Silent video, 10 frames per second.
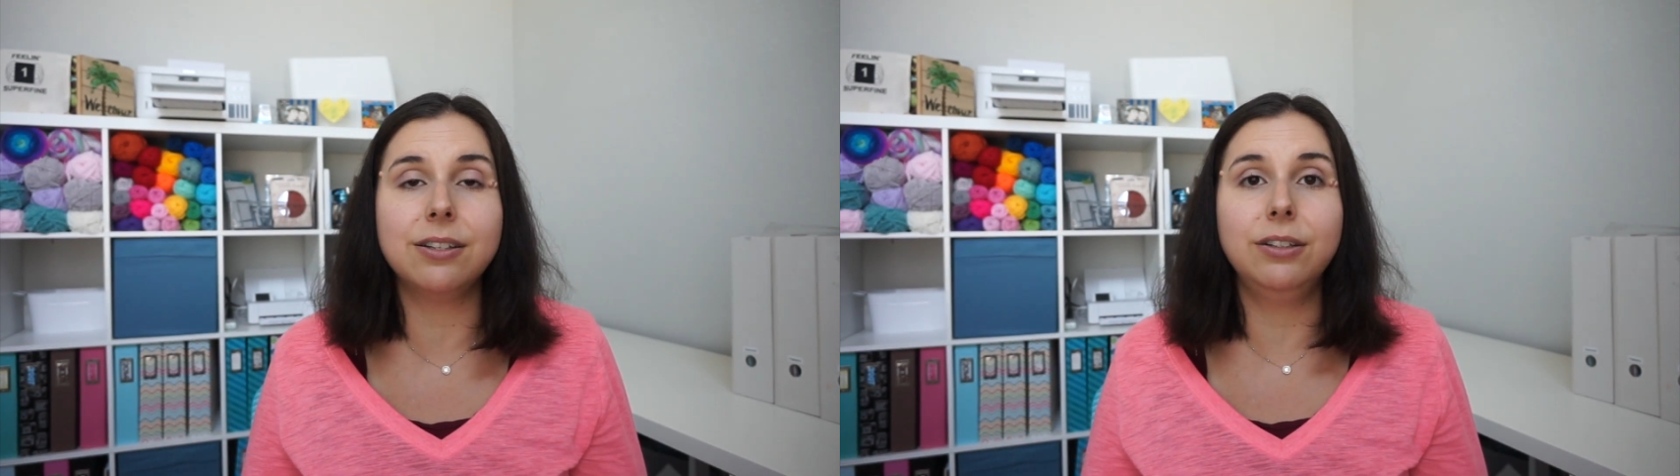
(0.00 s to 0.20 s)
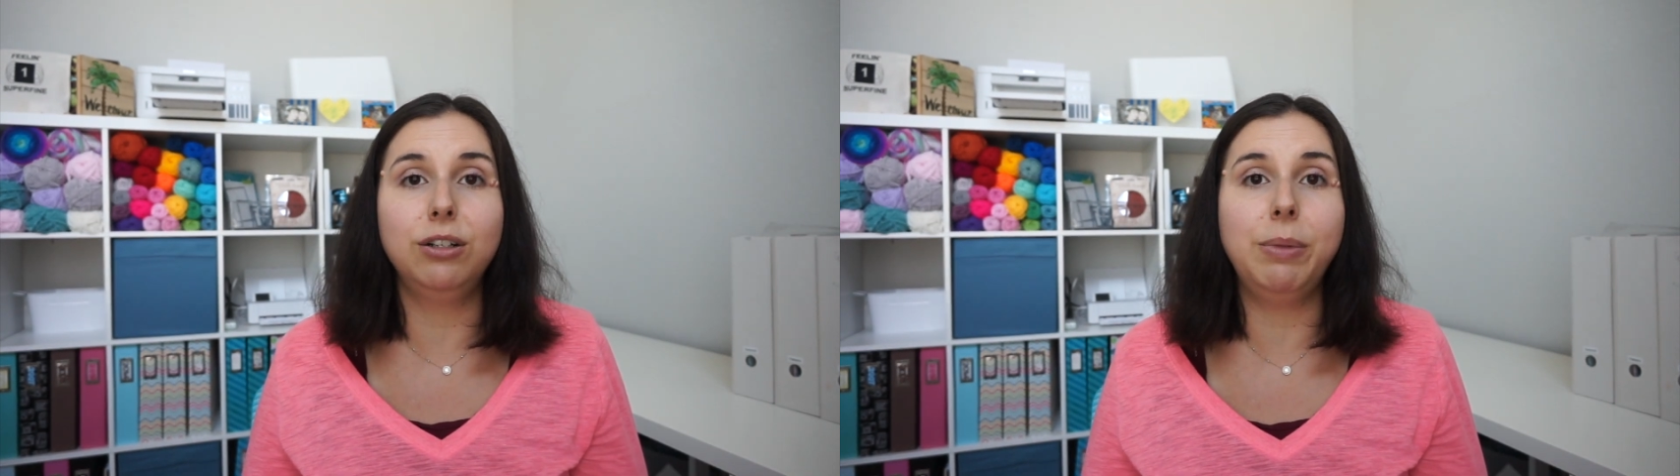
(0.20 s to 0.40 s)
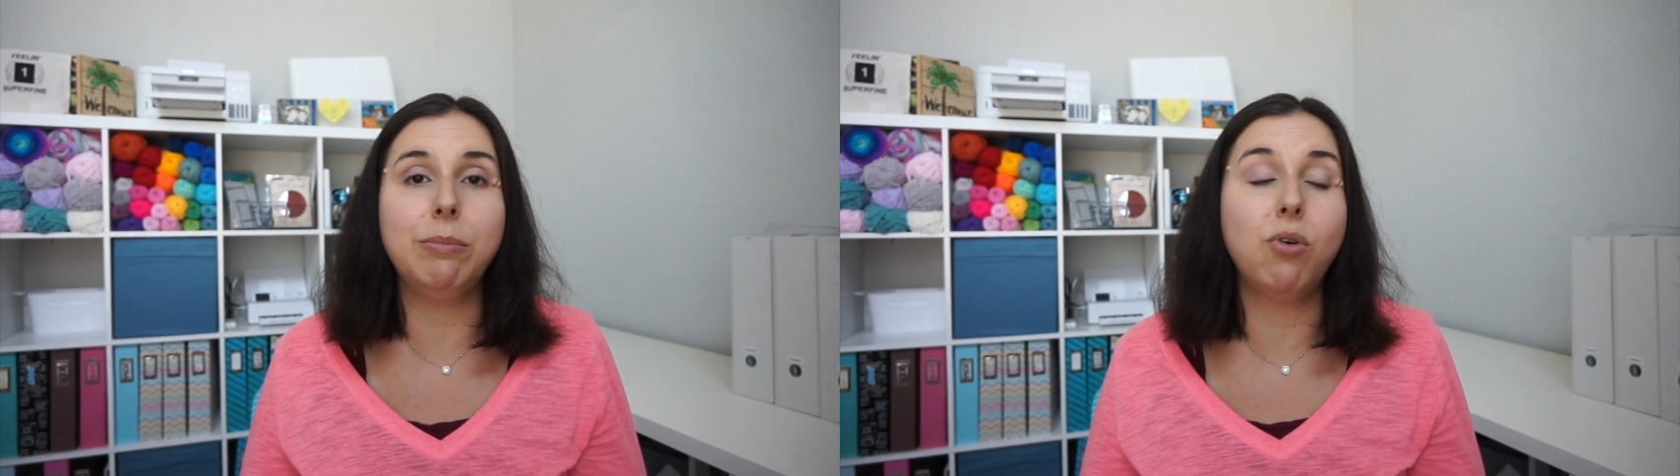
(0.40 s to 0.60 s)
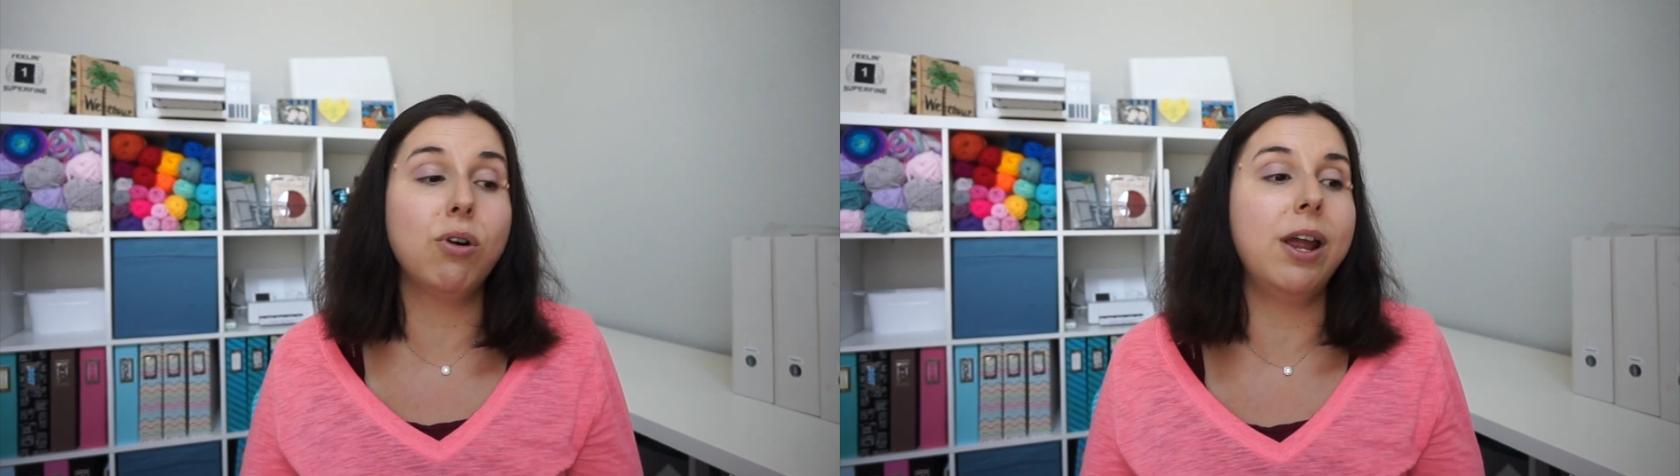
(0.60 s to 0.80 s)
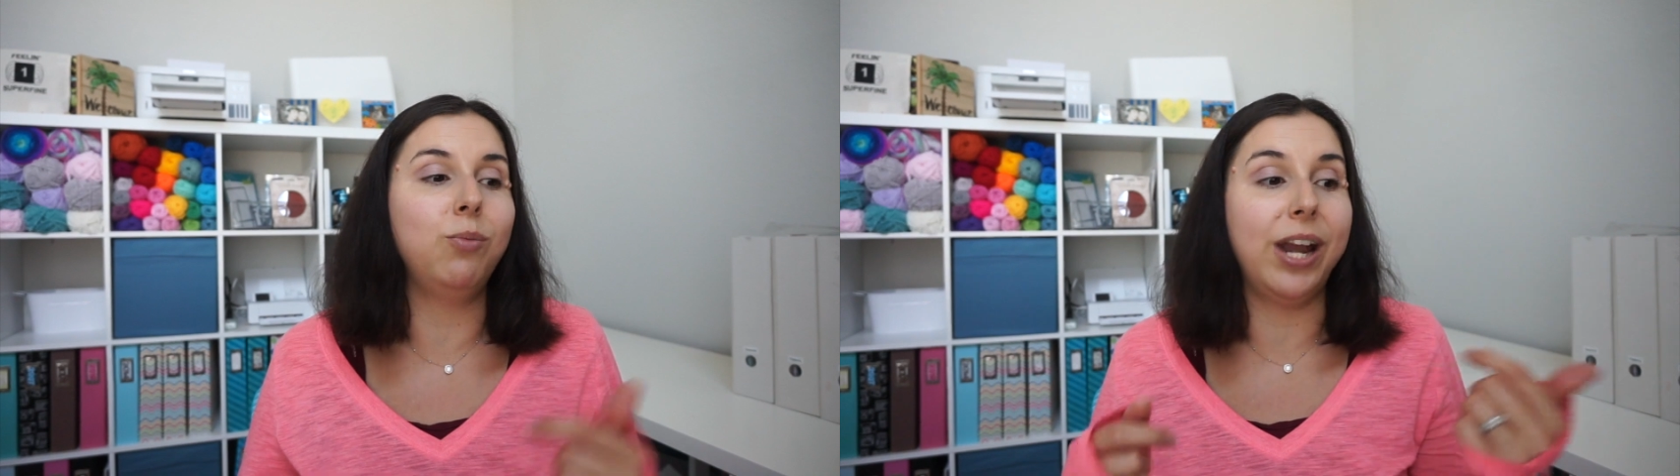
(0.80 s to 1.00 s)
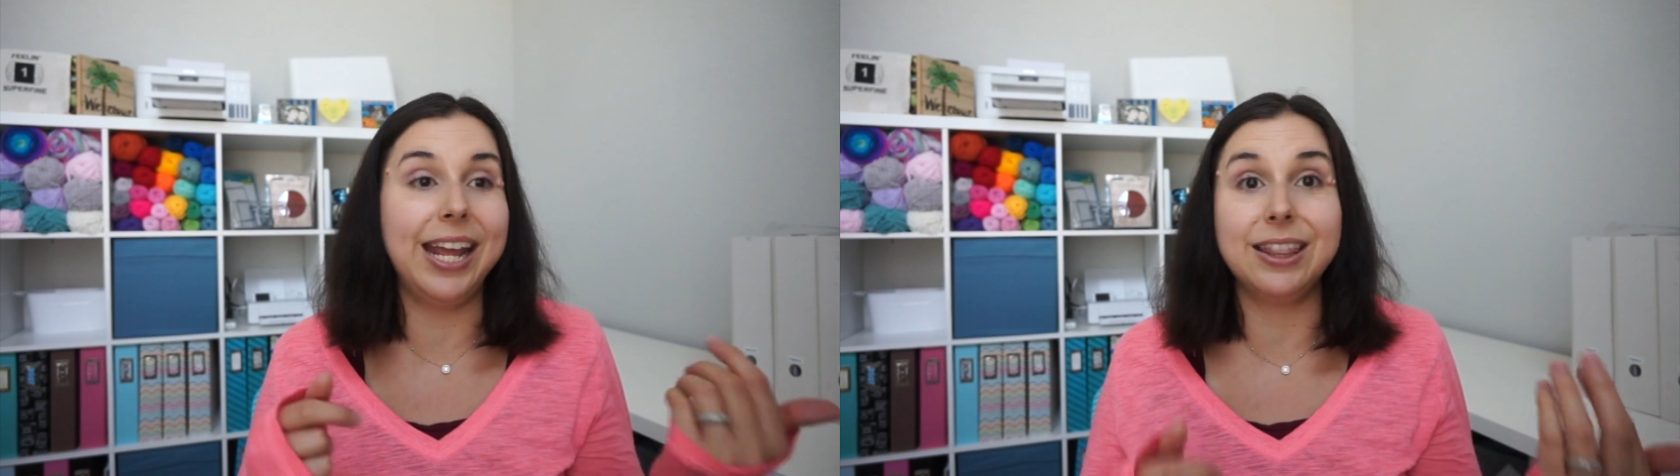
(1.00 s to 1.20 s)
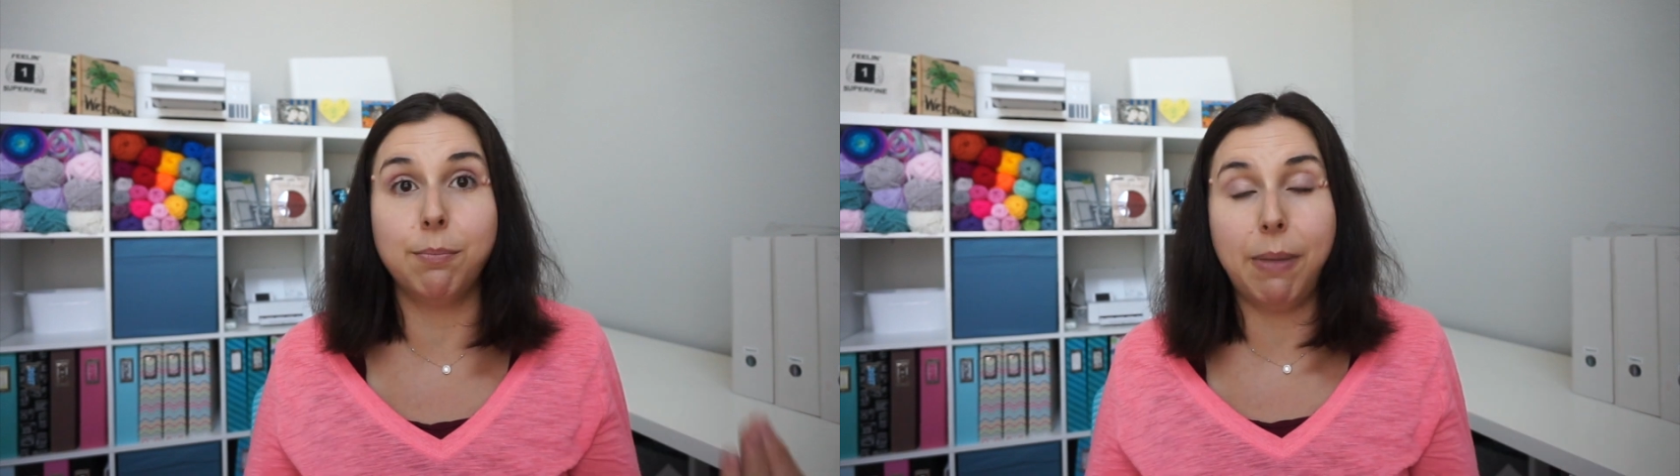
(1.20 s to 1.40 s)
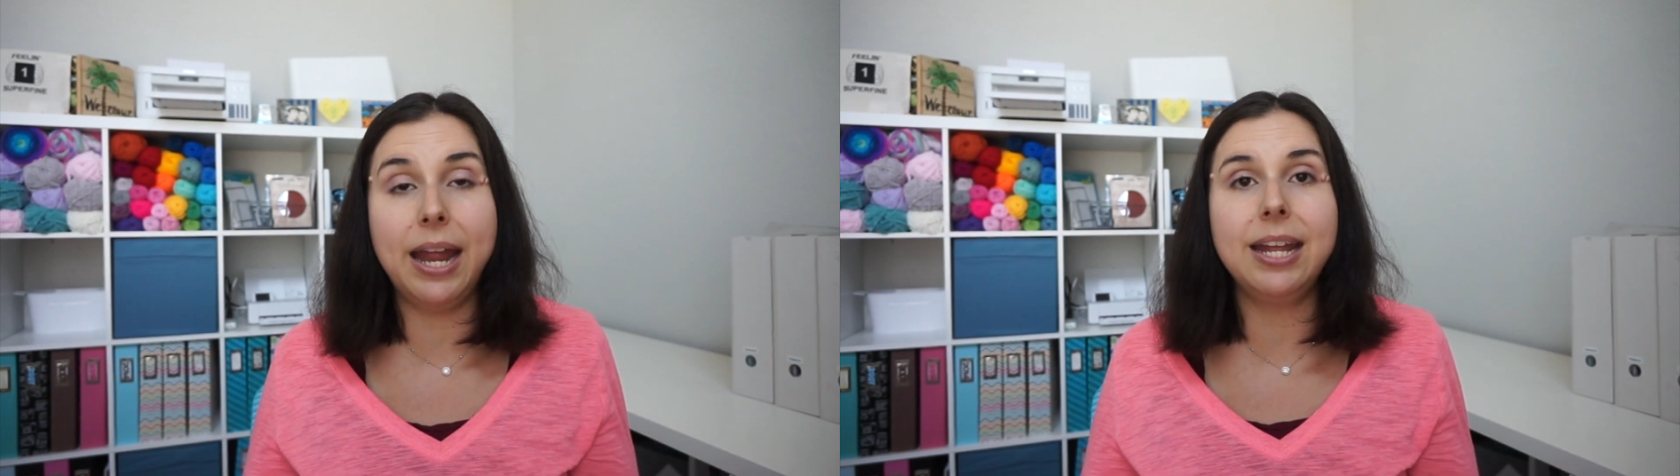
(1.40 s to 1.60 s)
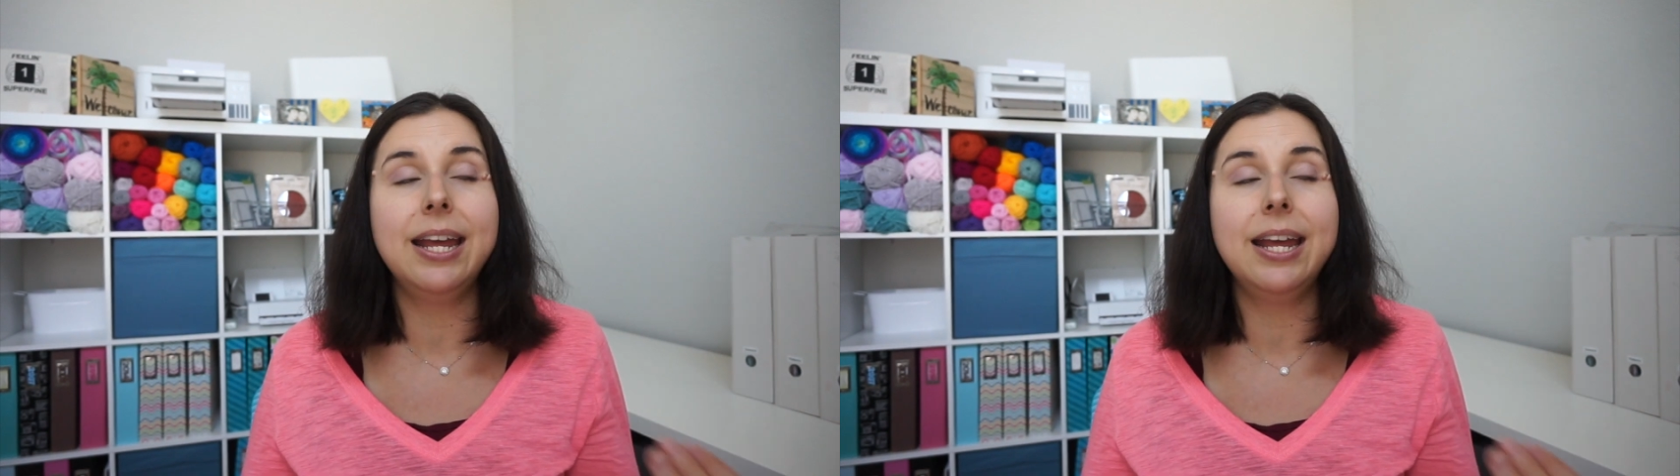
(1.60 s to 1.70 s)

a little bit more. And when I get the bike,